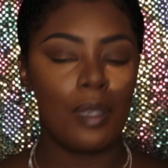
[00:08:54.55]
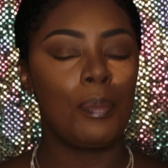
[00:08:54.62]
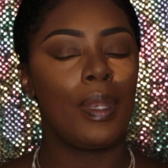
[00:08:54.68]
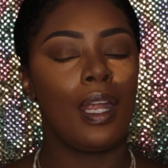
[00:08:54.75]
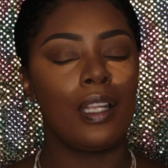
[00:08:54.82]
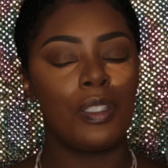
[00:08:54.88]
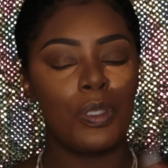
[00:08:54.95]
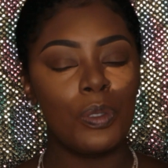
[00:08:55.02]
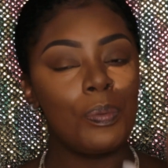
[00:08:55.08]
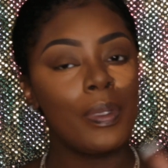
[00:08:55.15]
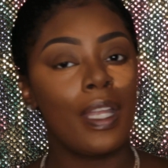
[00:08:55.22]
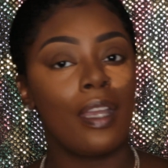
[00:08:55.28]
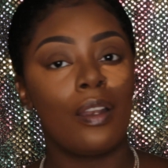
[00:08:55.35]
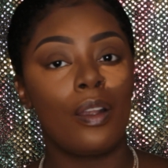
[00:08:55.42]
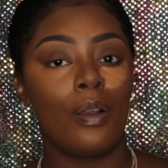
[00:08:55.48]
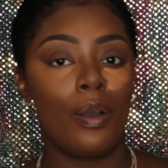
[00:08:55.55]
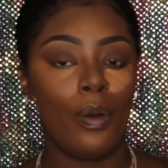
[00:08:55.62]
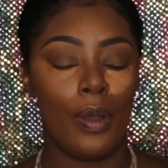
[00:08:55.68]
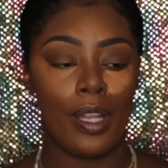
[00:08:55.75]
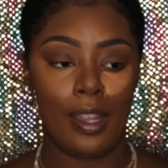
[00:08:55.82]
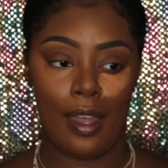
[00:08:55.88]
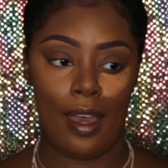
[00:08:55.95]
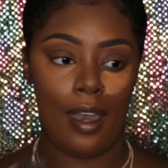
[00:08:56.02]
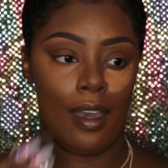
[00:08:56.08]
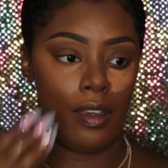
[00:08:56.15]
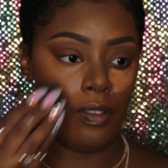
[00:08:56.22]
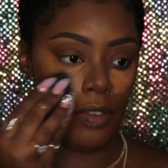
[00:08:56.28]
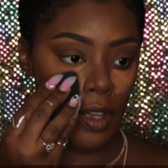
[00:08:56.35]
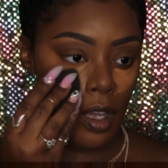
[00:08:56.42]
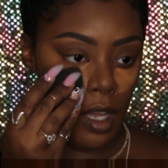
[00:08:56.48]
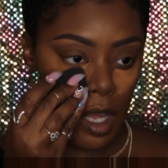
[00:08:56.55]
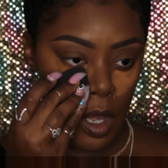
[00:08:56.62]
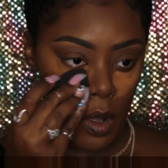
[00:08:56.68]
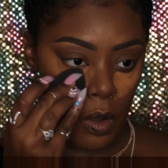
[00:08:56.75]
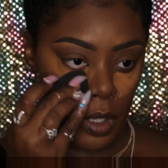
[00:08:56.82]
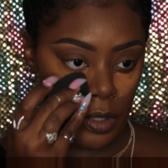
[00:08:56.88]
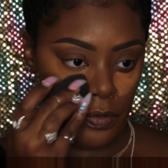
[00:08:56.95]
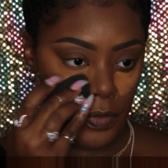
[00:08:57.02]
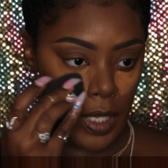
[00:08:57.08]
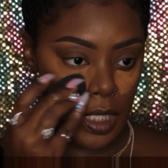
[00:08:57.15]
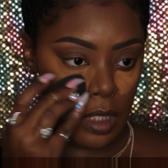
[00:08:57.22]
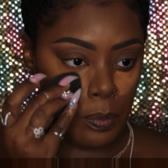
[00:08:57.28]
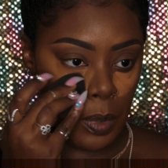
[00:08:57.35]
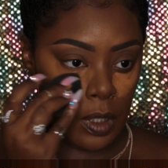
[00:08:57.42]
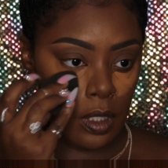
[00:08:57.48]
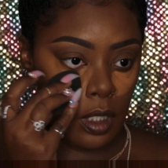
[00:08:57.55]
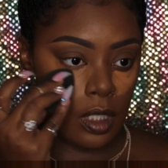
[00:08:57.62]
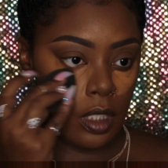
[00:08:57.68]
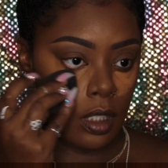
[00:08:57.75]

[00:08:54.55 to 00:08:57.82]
but I do plan on going live on Facebook